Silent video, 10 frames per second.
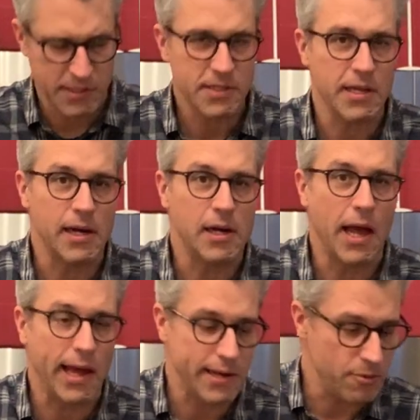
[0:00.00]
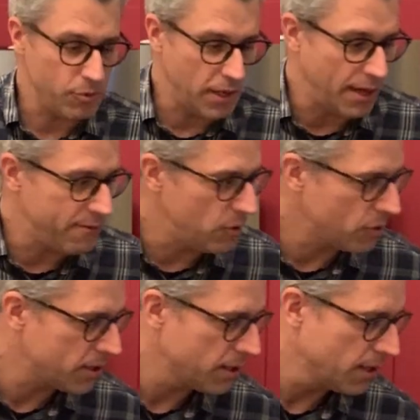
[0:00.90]
here, and we'll have a
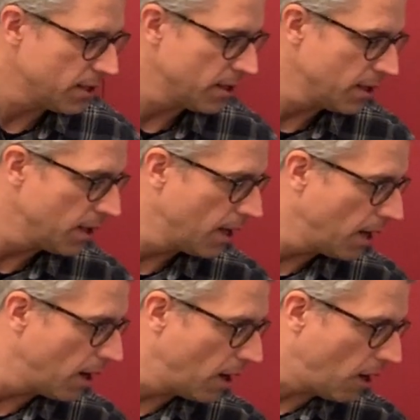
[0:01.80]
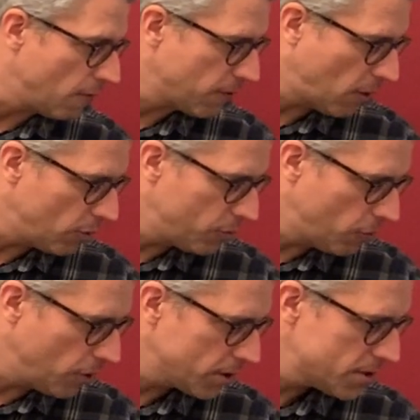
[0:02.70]
look of how it
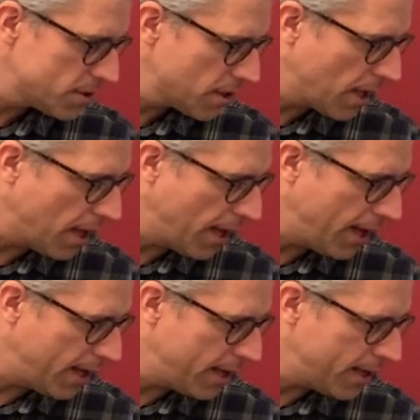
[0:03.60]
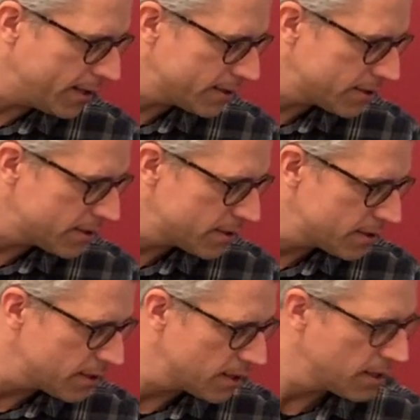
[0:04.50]
works. And
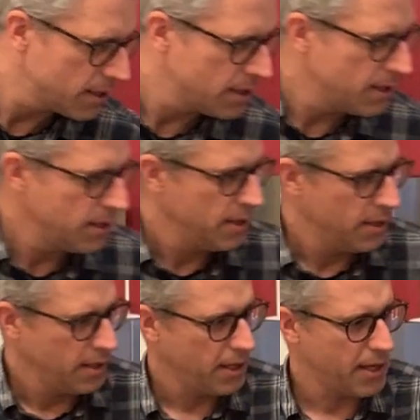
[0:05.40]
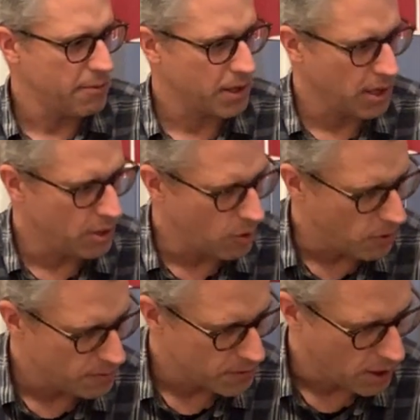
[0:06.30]
here we
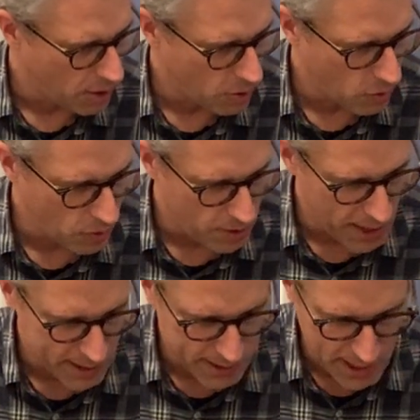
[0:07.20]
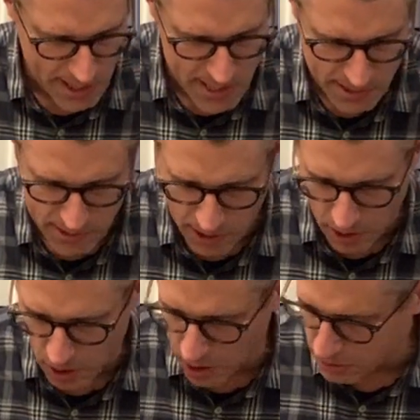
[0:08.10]
go. Oh, that is a lot